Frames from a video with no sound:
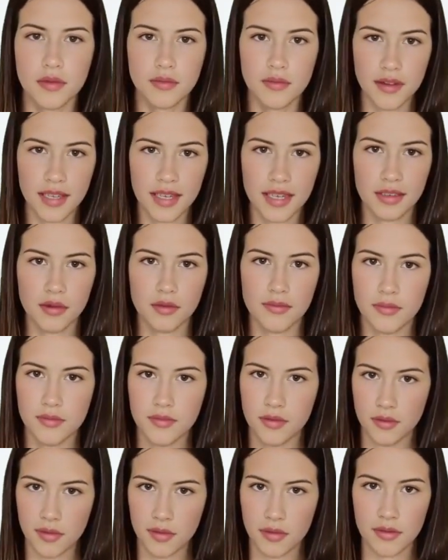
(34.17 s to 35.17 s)
create
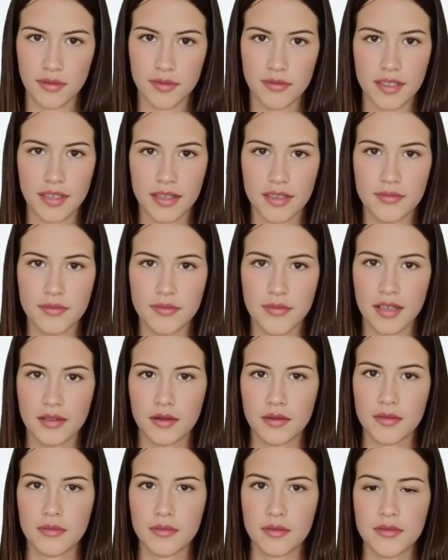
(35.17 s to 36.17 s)
cryptocurrencies that
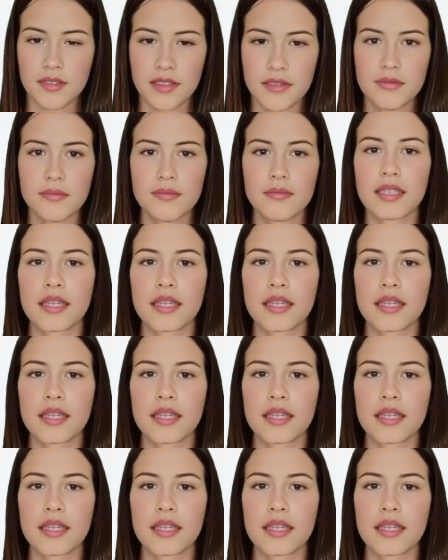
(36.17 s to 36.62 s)
could resist